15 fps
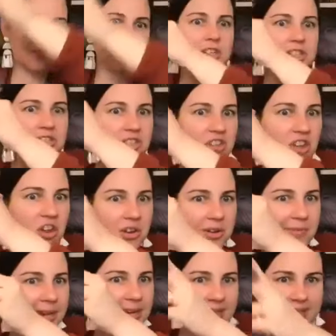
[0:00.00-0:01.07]
for so
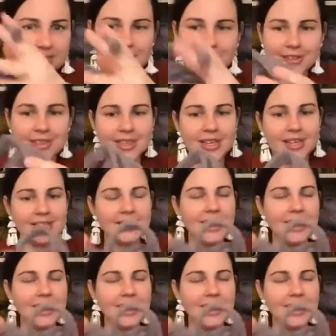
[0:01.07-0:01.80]
many different things.